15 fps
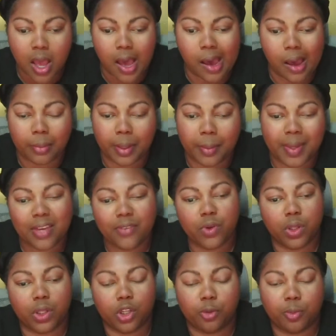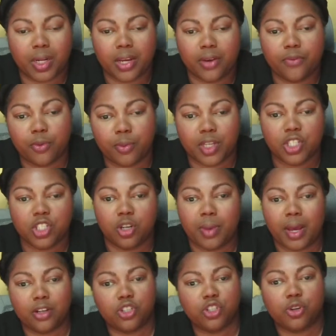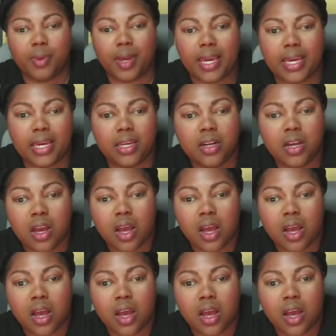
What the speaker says: Let me give you a little bit of information about Tremaine.